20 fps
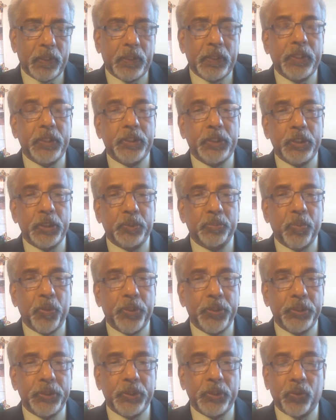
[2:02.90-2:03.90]

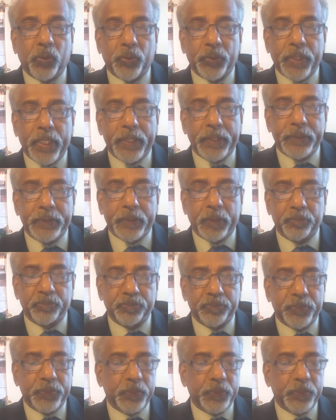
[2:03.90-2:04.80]
disease-producing organism,